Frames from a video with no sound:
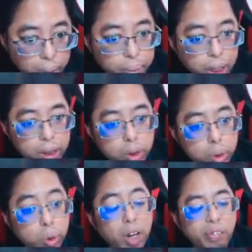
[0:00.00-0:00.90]
but
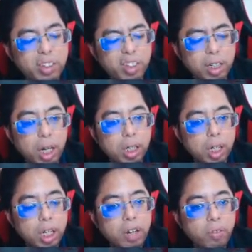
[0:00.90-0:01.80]
soon after,
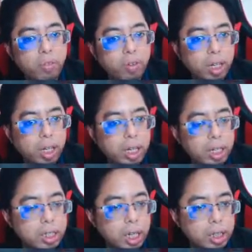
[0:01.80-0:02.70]
if it
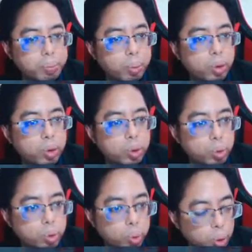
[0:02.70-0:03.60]
is exposed to
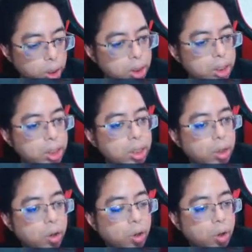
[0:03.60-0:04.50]
water
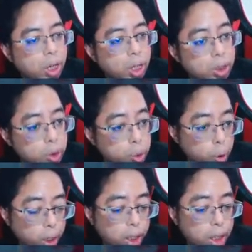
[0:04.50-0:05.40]
or
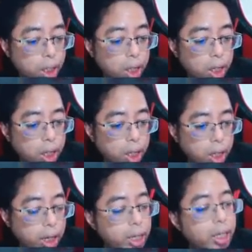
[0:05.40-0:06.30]
soil,
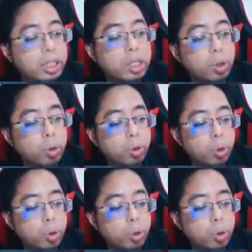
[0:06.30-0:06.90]
it can actually grow.